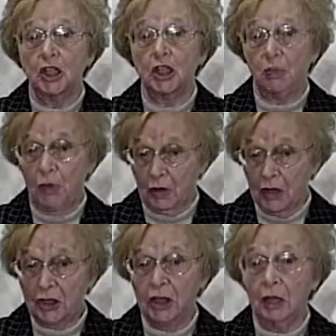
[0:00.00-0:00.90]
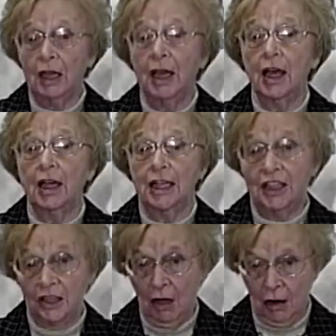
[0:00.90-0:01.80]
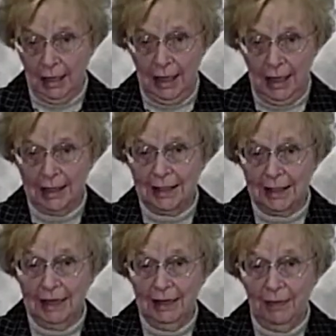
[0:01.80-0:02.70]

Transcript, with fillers: spiritual darkness.